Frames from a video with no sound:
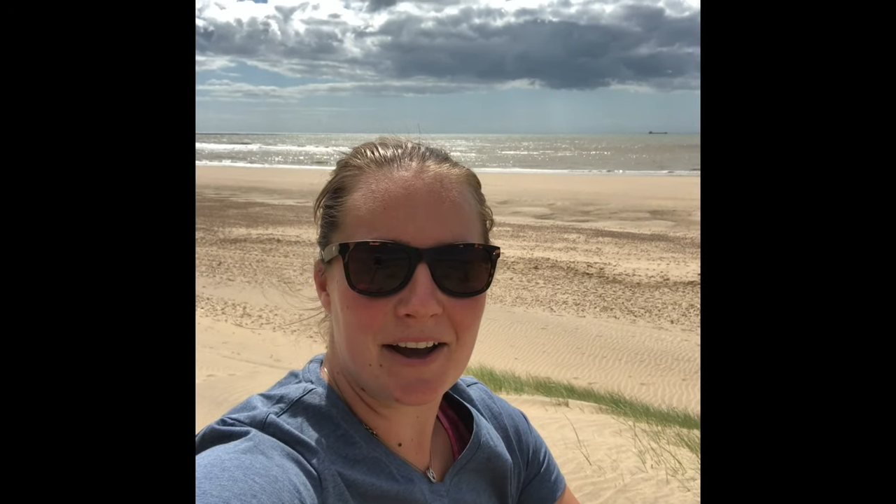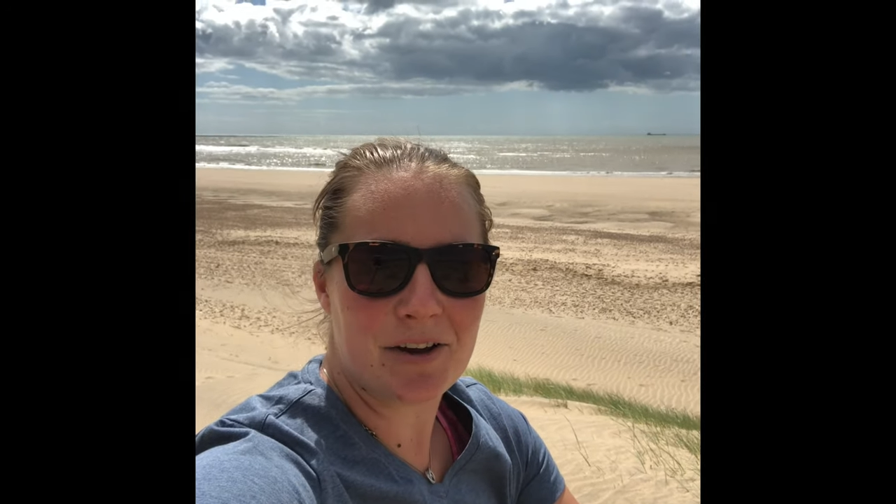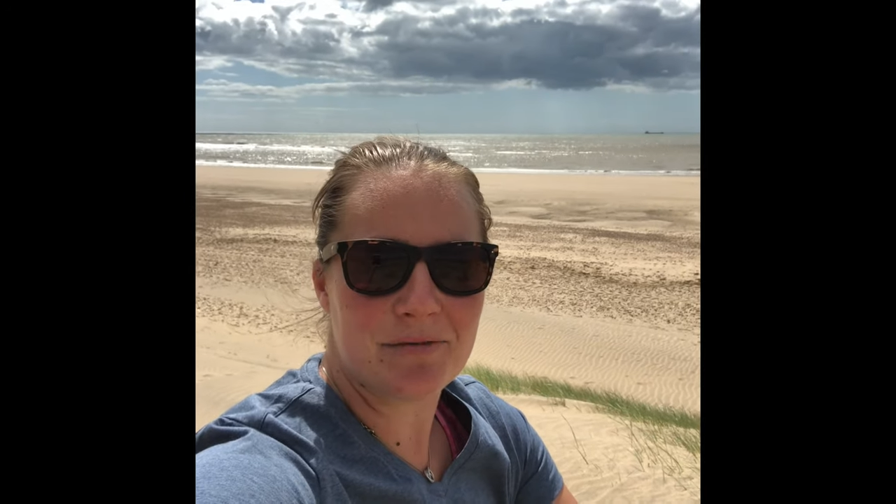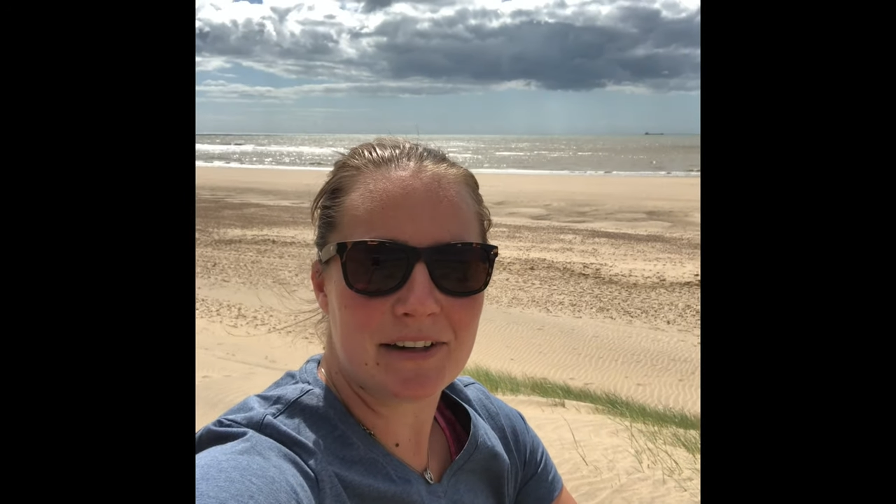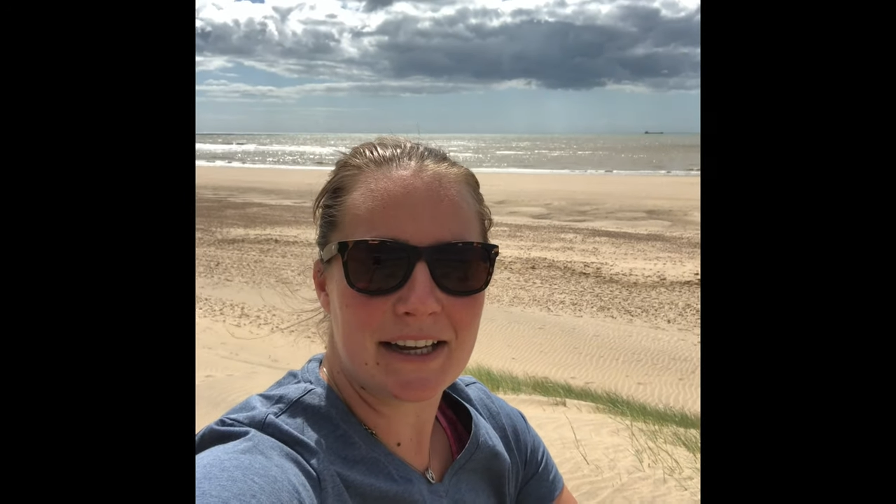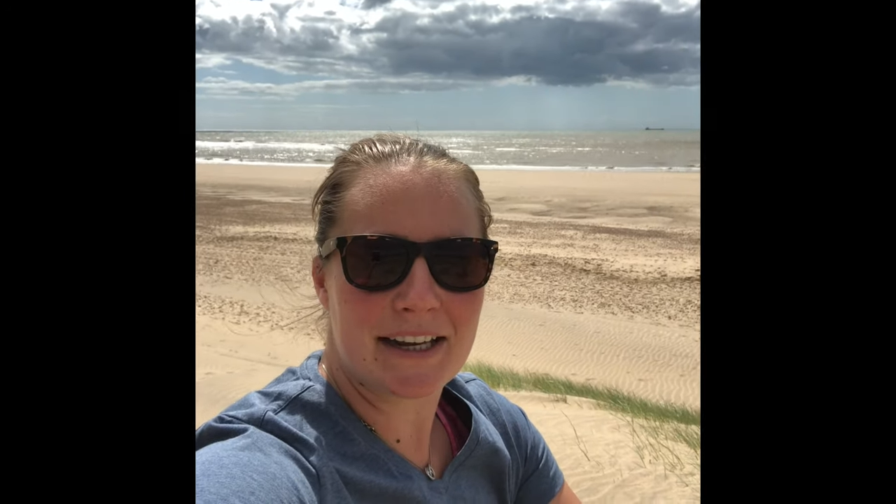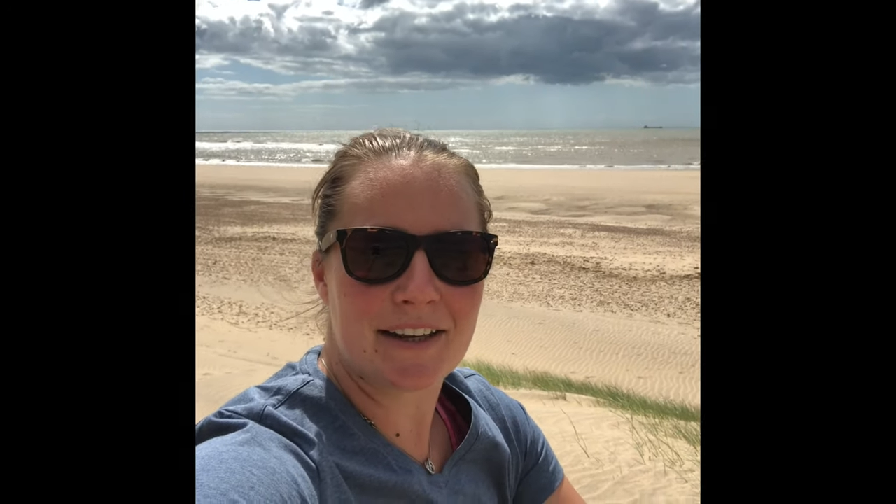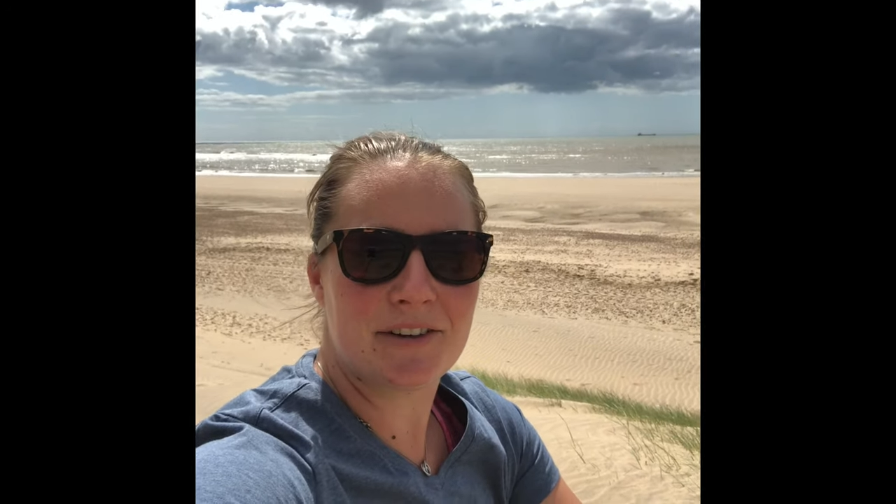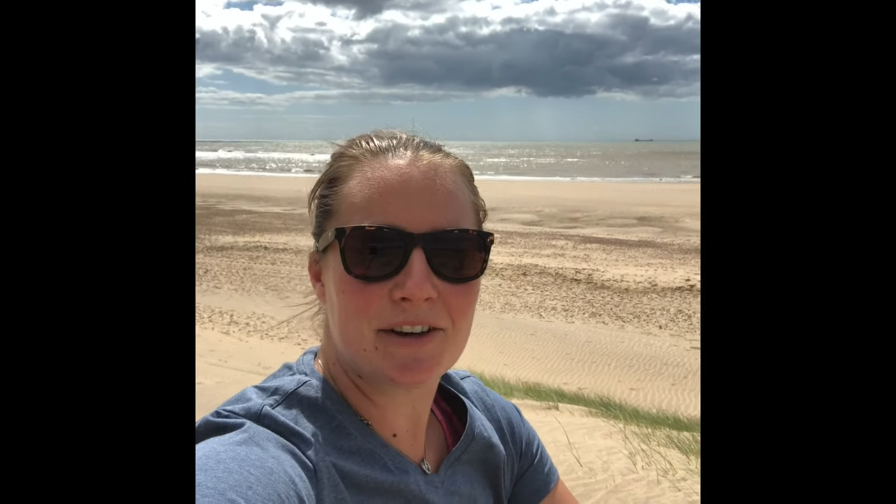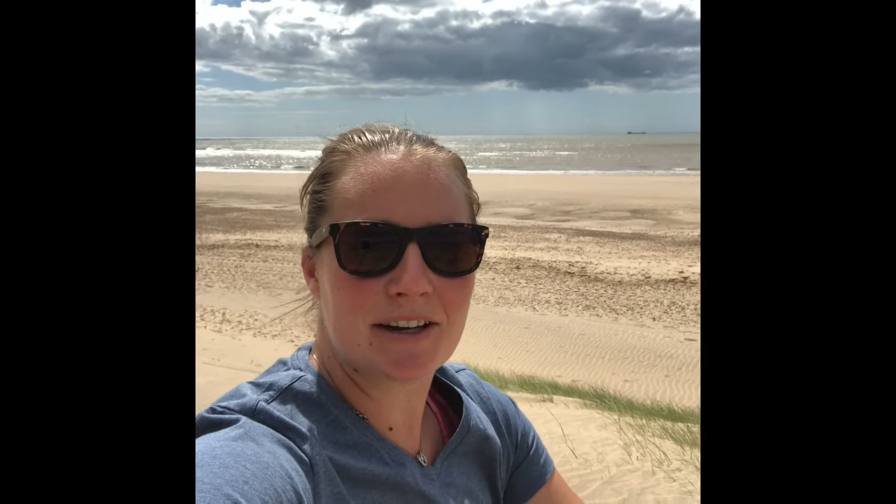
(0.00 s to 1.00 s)
hopefully
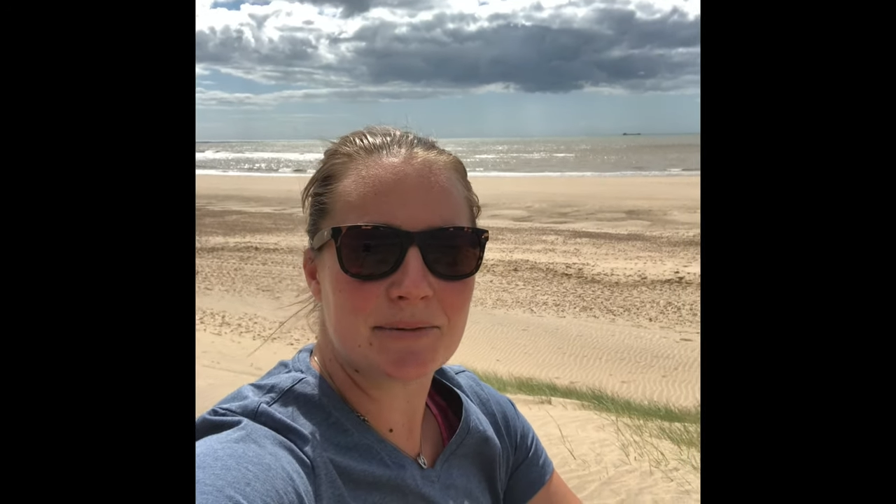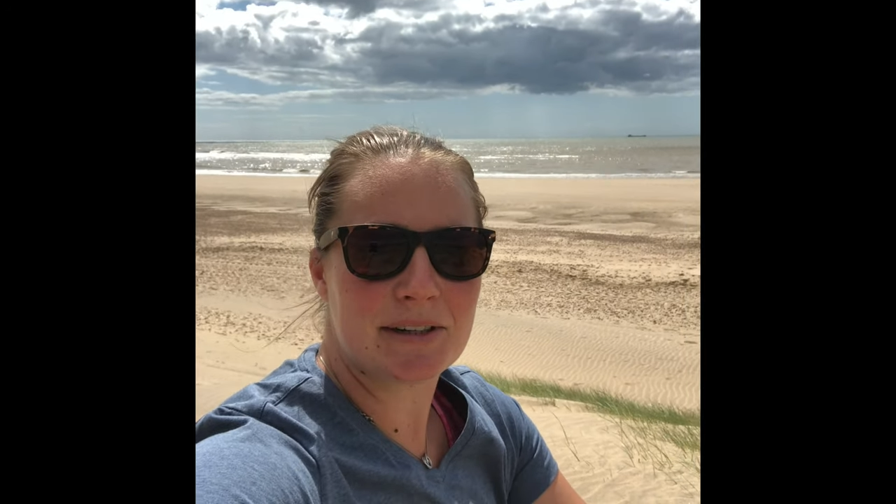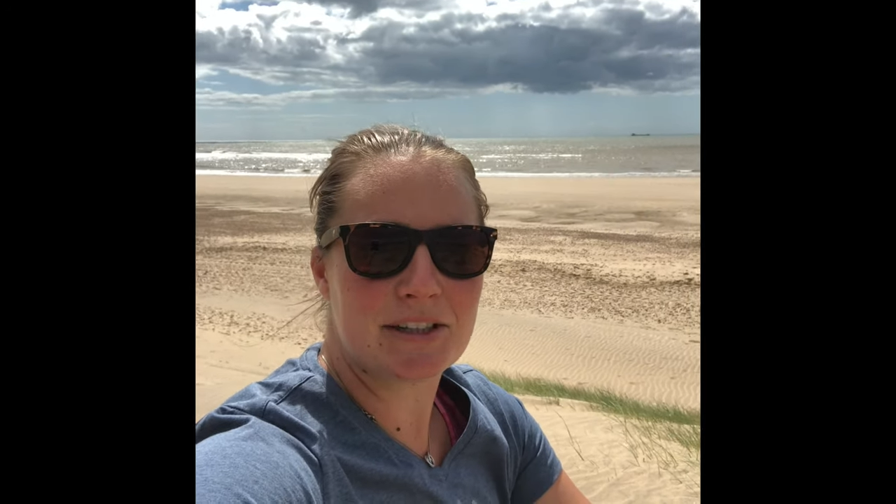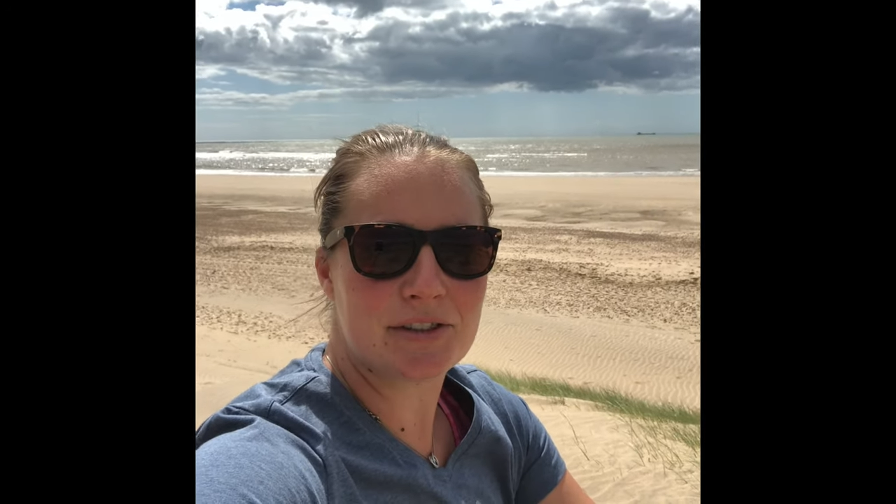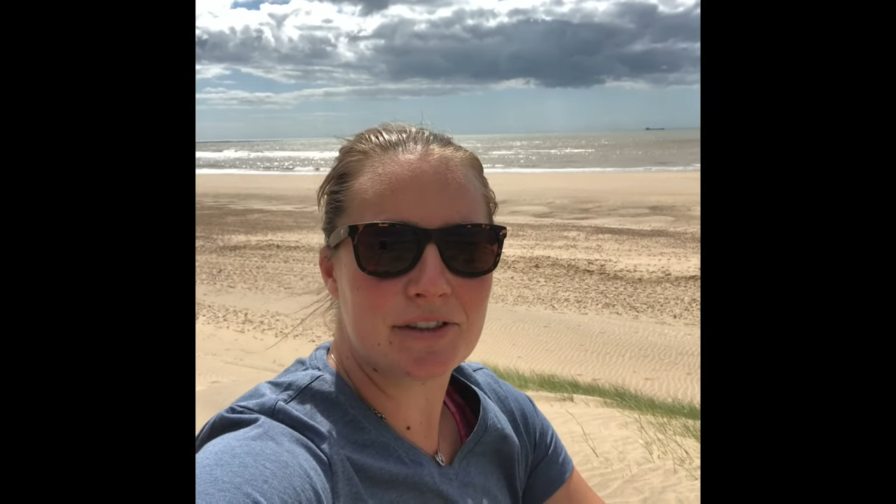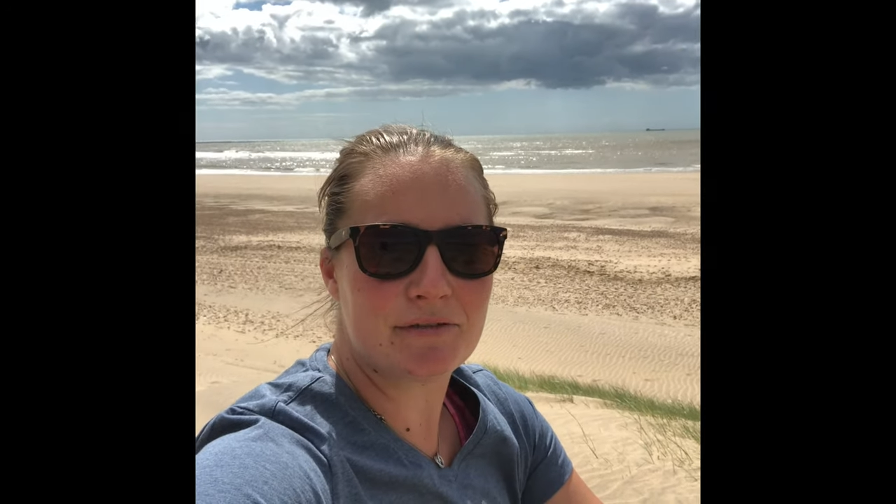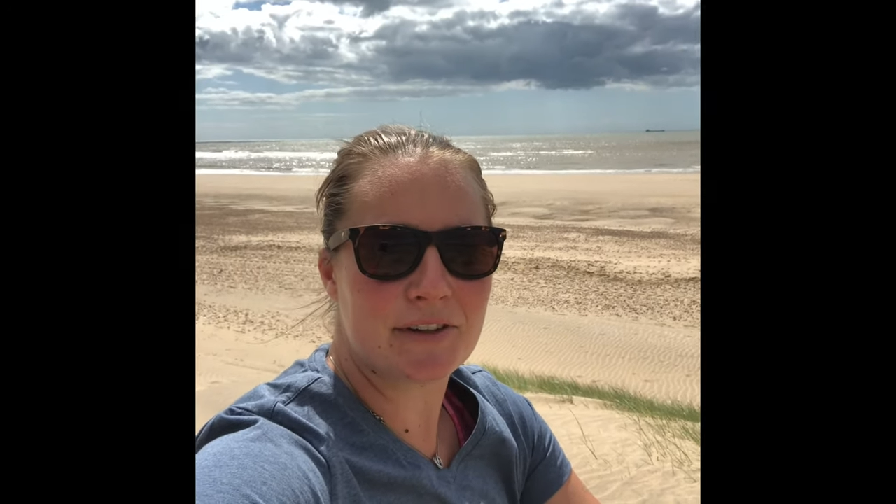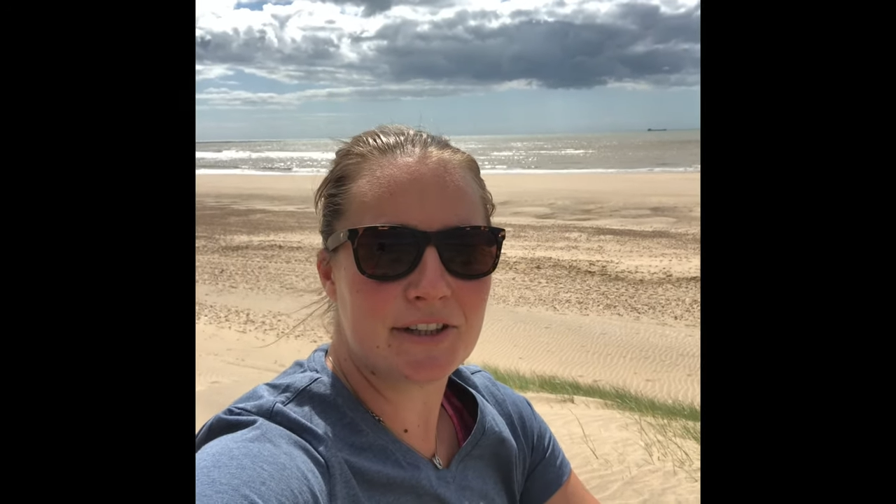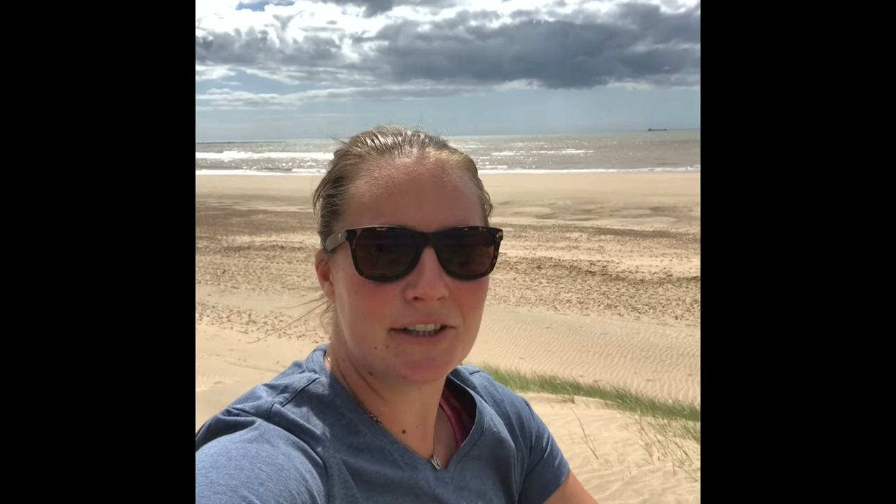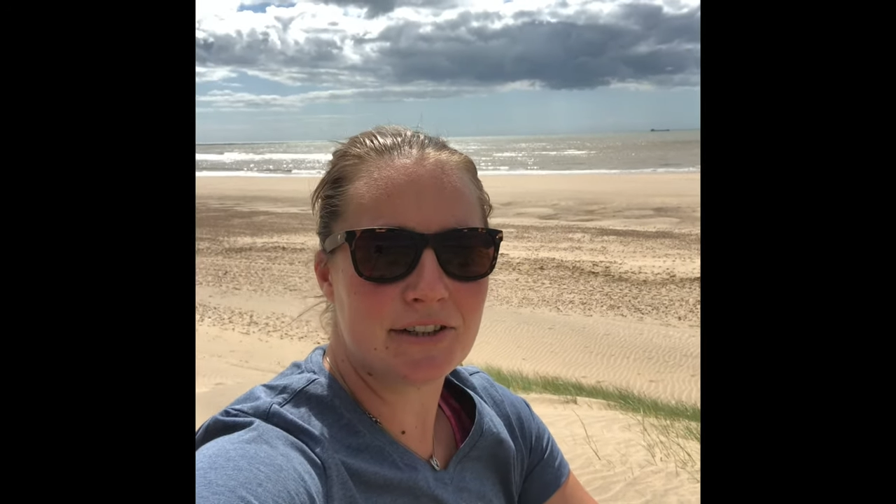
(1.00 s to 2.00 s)
you guys will enjoy the
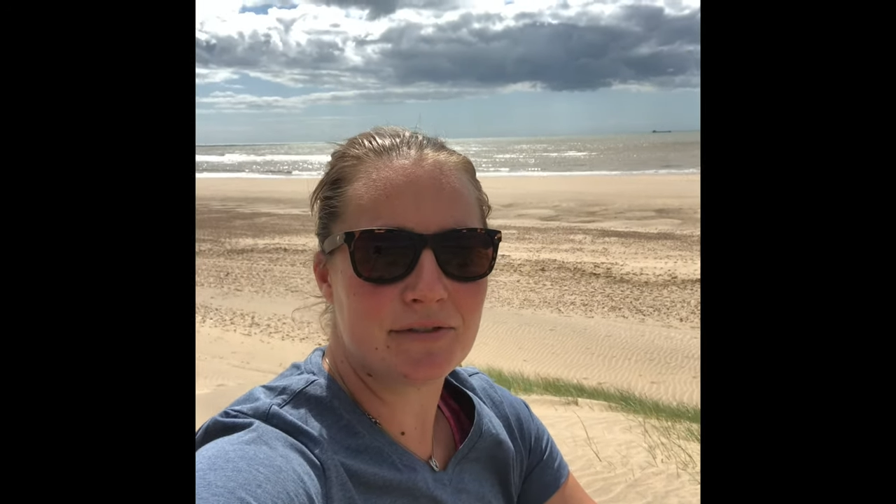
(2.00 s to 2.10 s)
photos,